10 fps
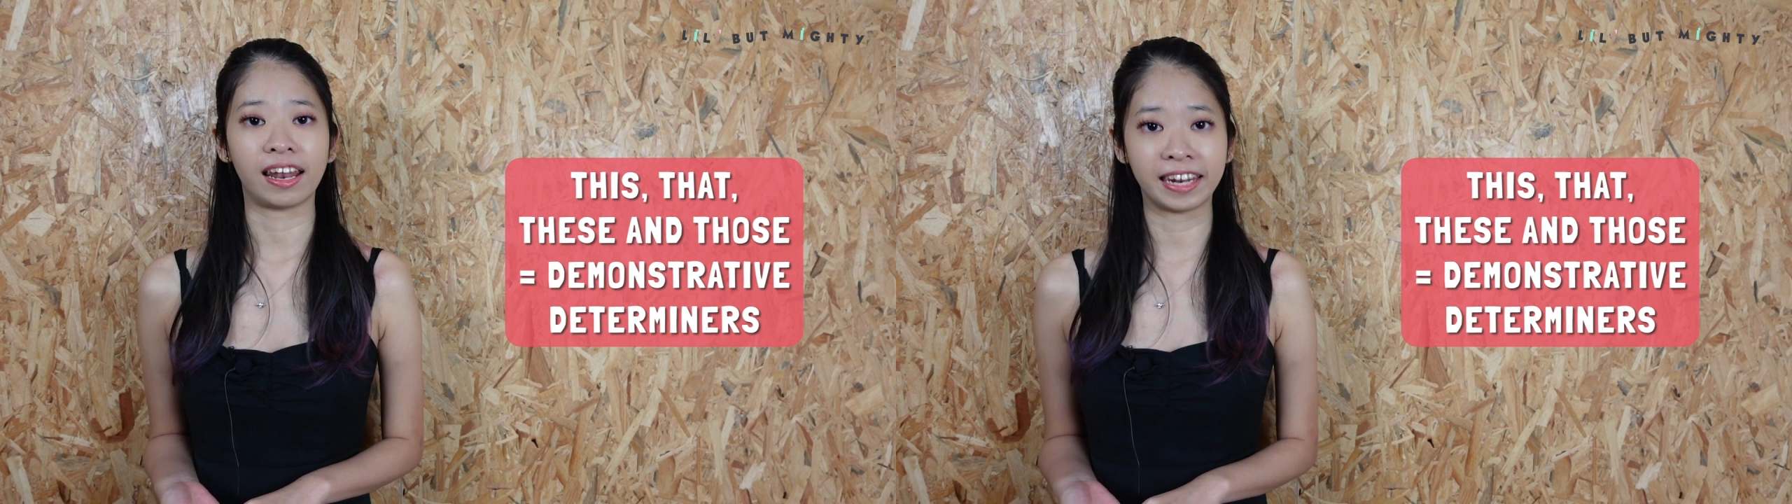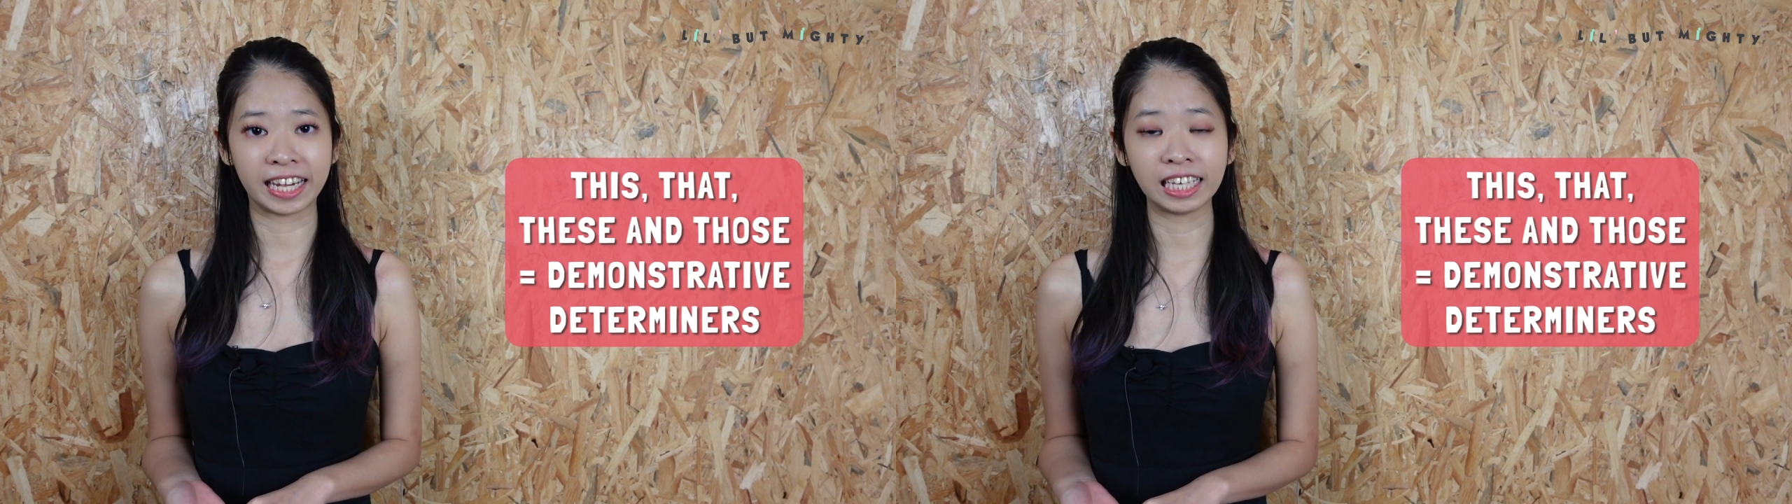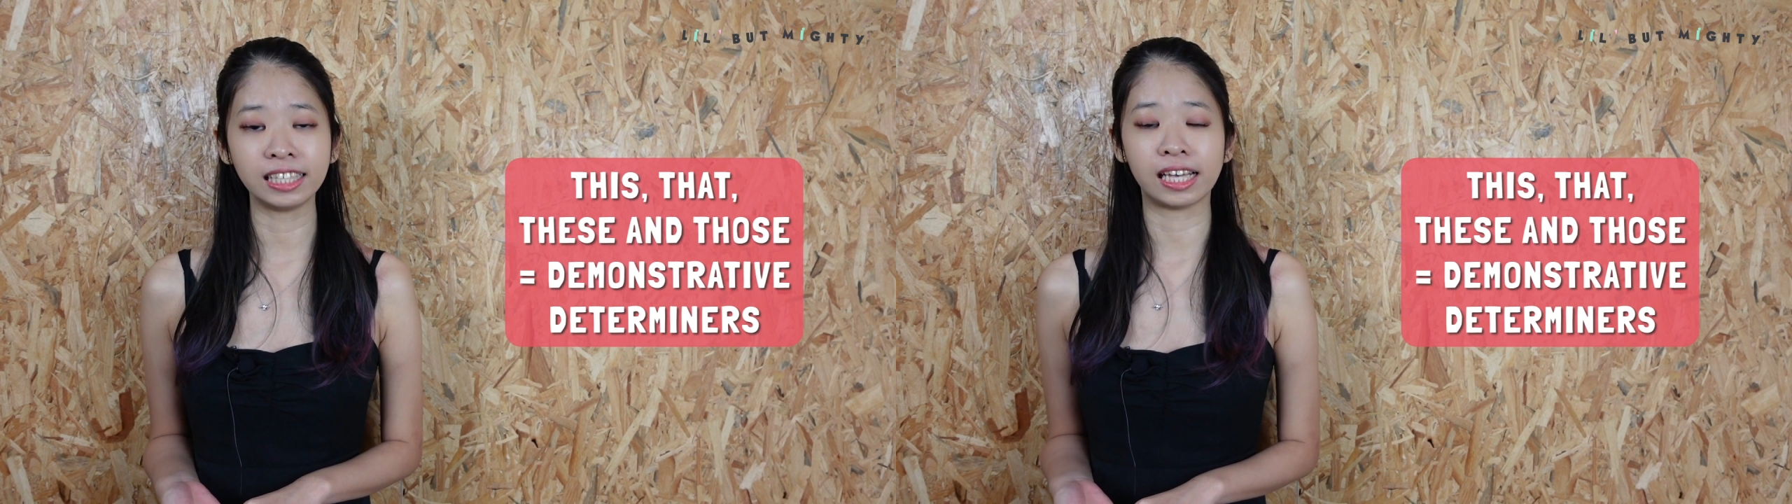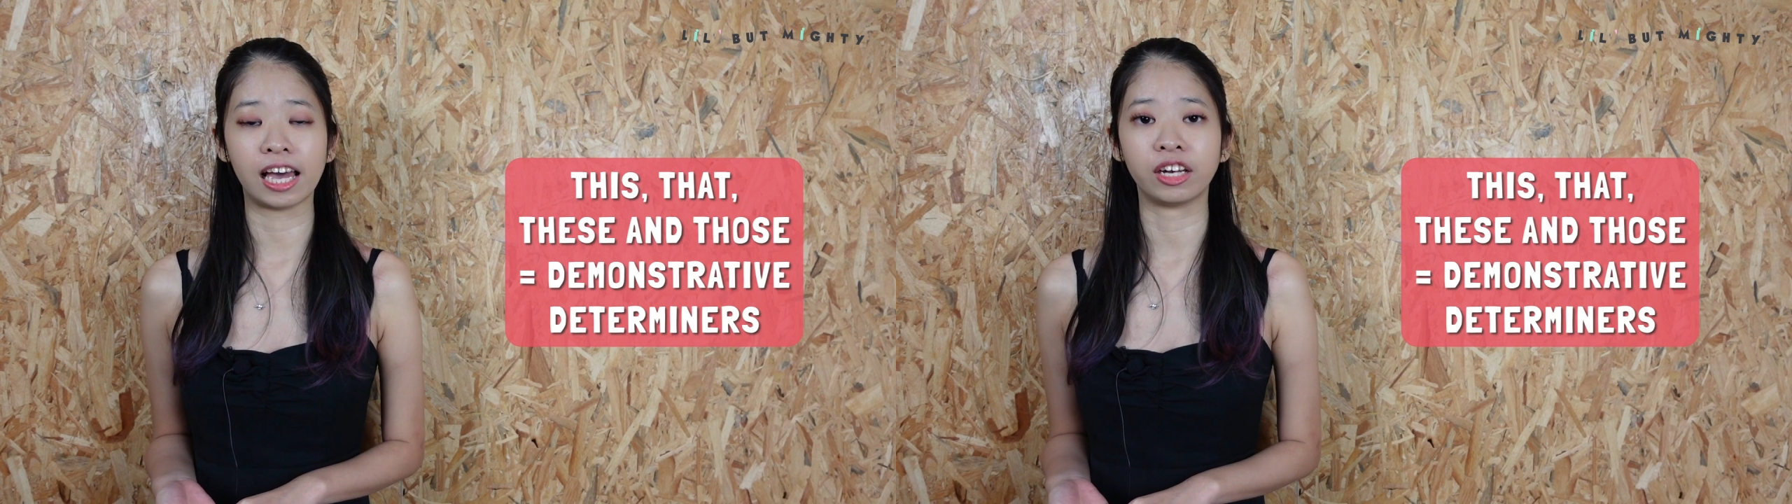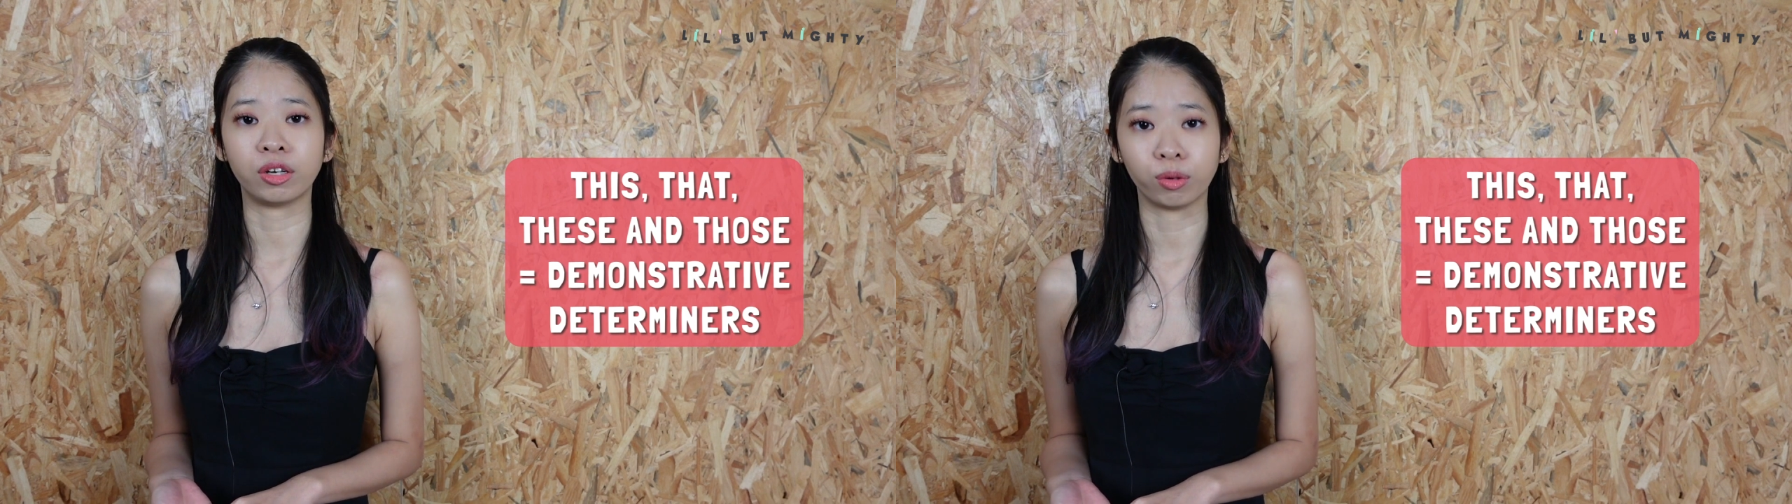these
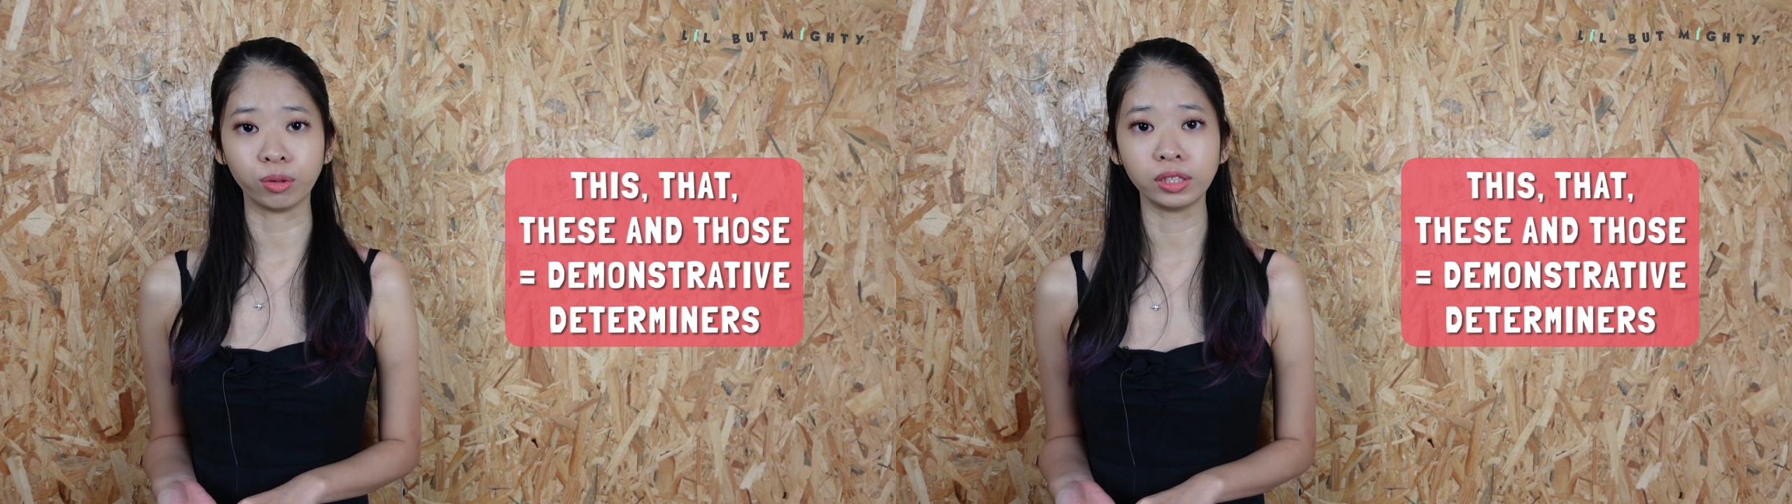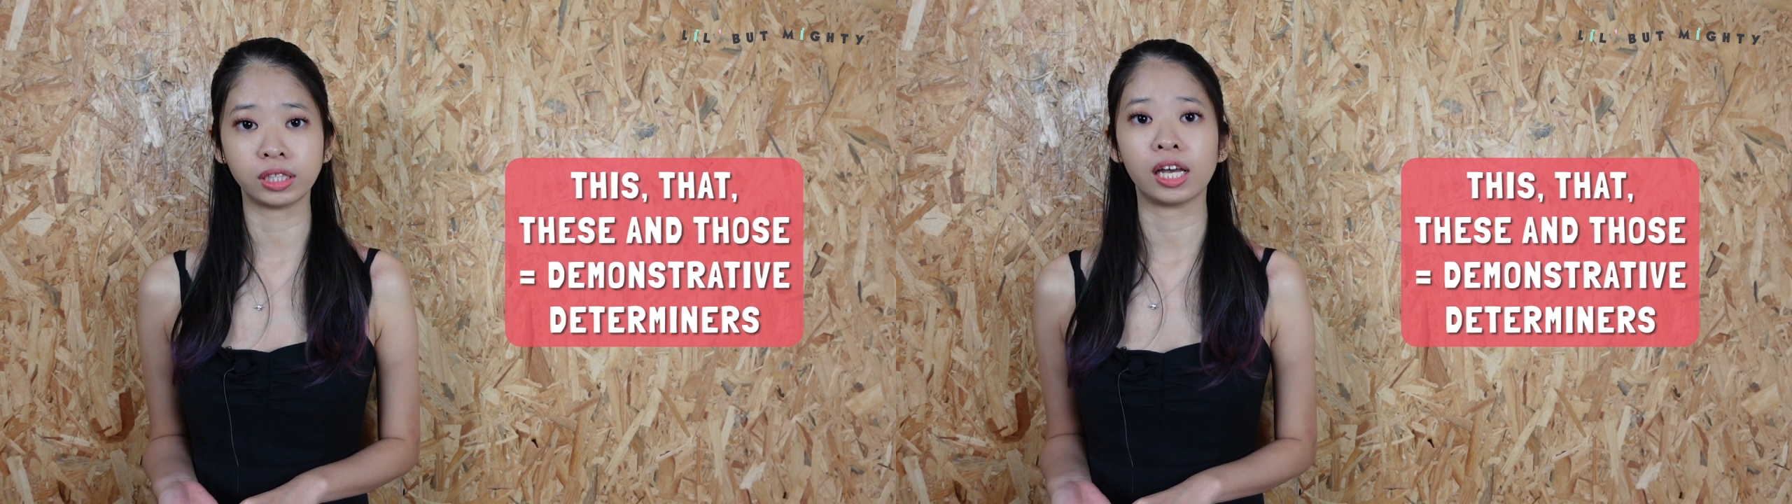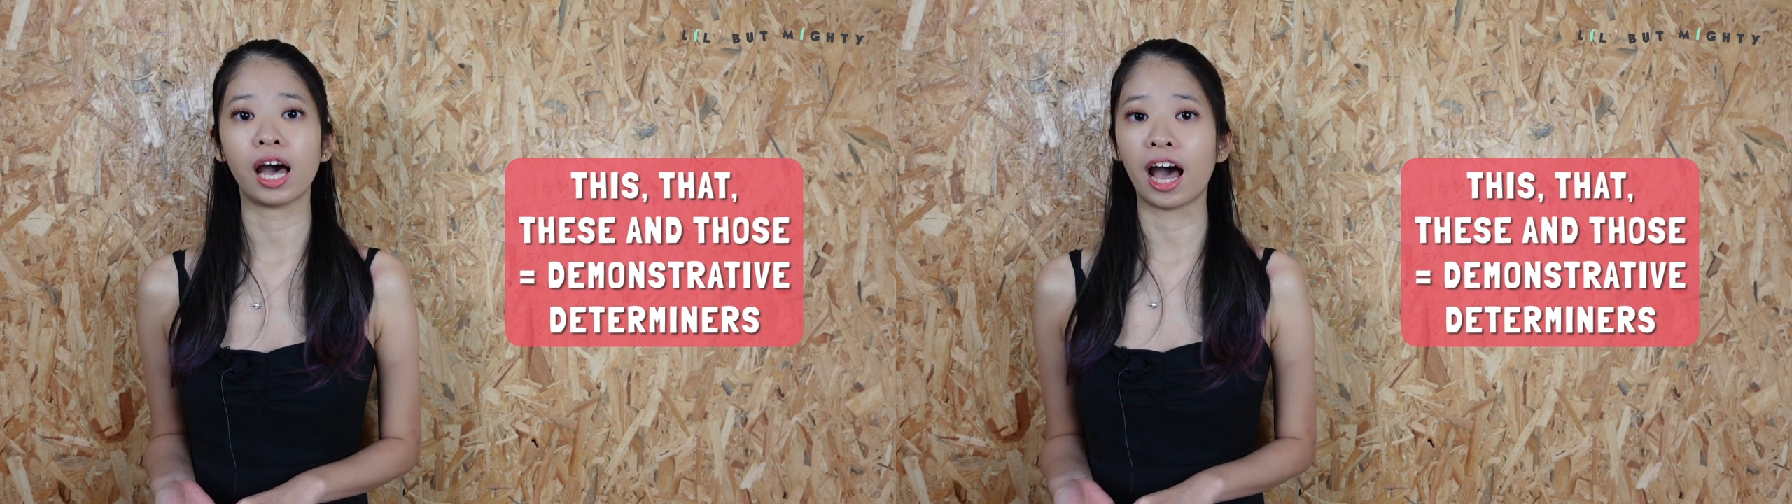and those